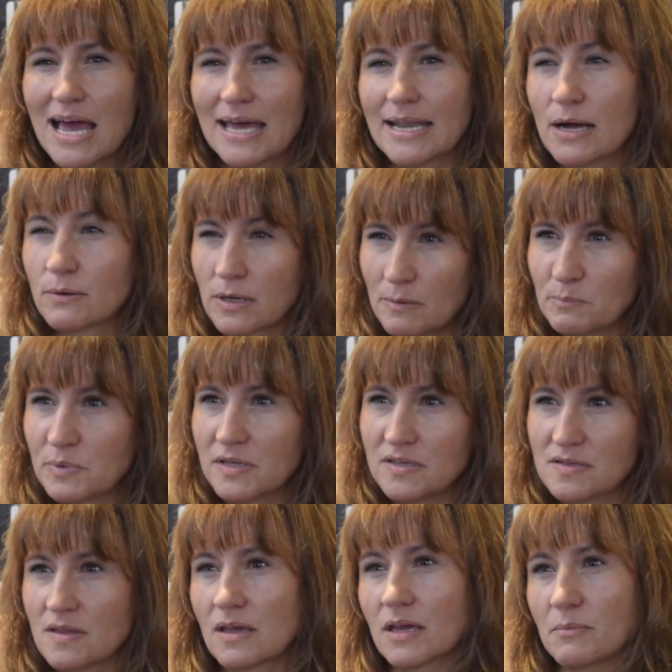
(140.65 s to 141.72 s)
and how
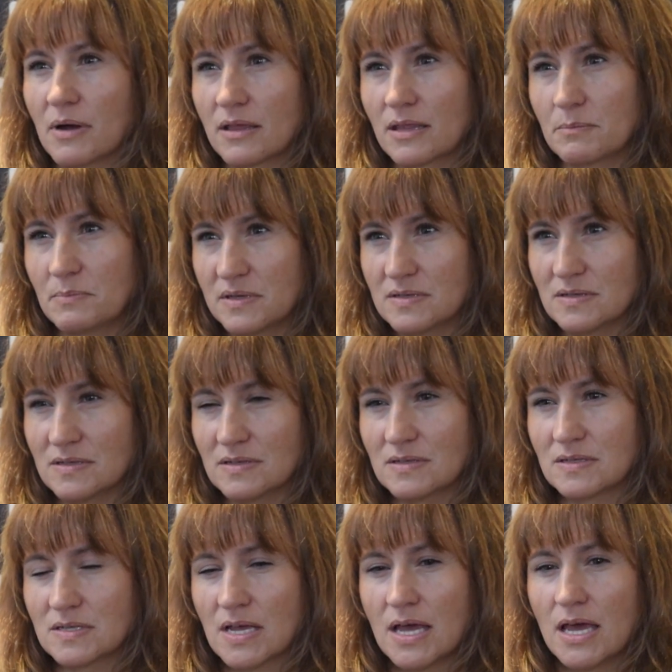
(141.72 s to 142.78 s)
companies think about their
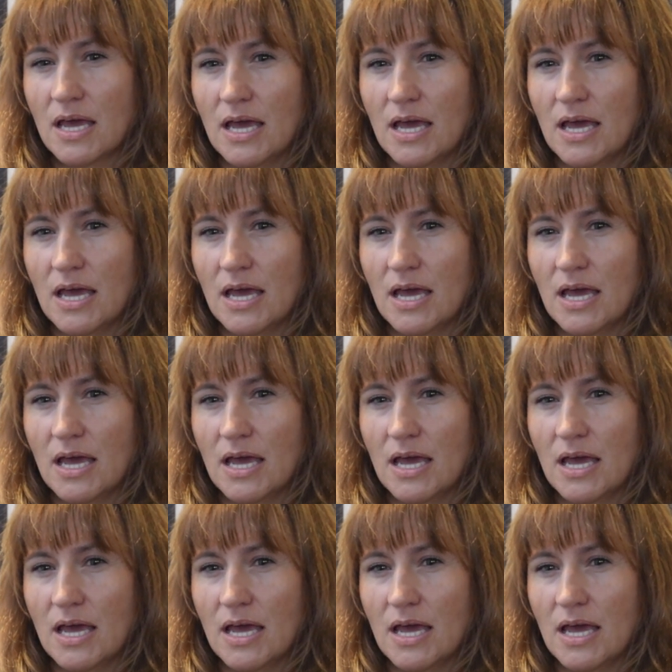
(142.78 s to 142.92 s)
business.